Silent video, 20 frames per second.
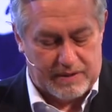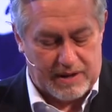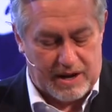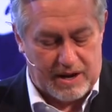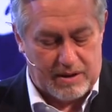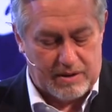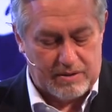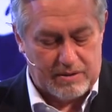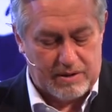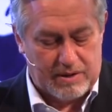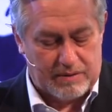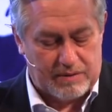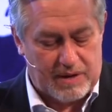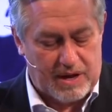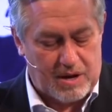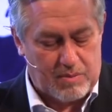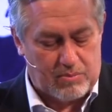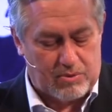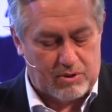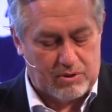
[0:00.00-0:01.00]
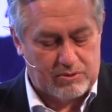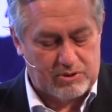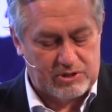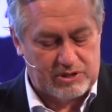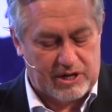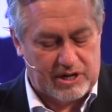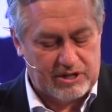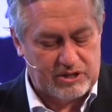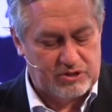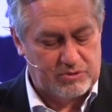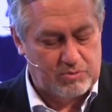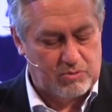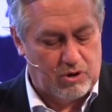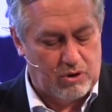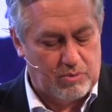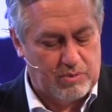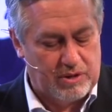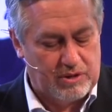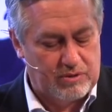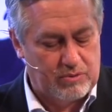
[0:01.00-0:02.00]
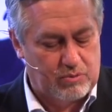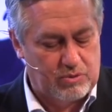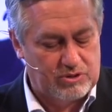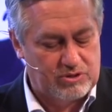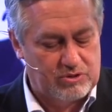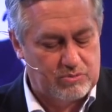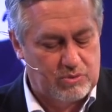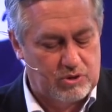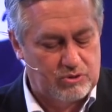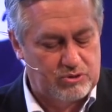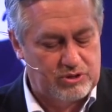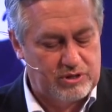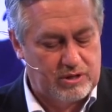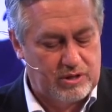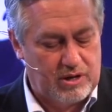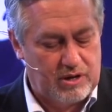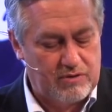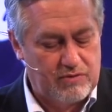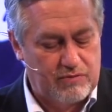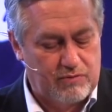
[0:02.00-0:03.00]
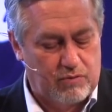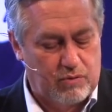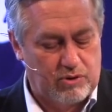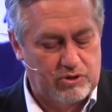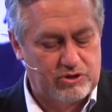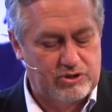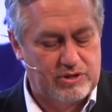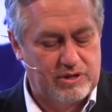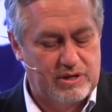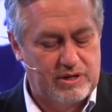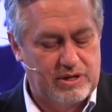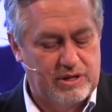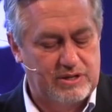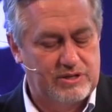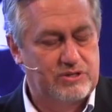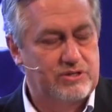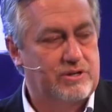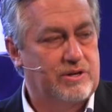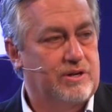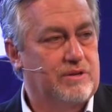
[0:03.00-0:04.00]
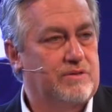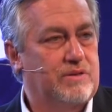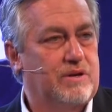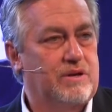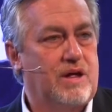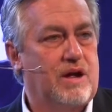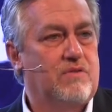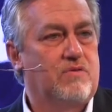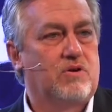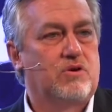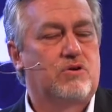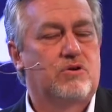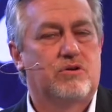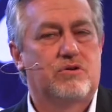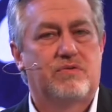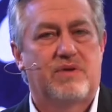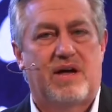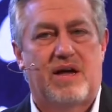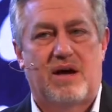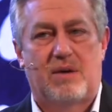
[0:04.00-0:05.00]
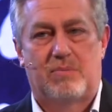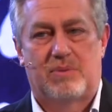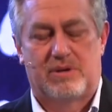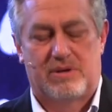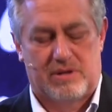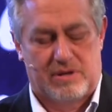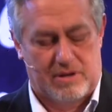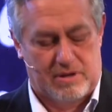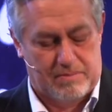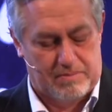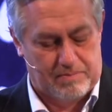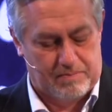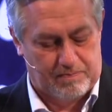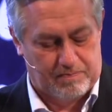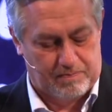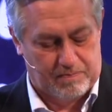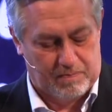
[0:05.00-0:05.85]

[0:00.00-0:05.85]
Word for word: that at that precise moment was the most unfortunate incident that ever could have happened to him.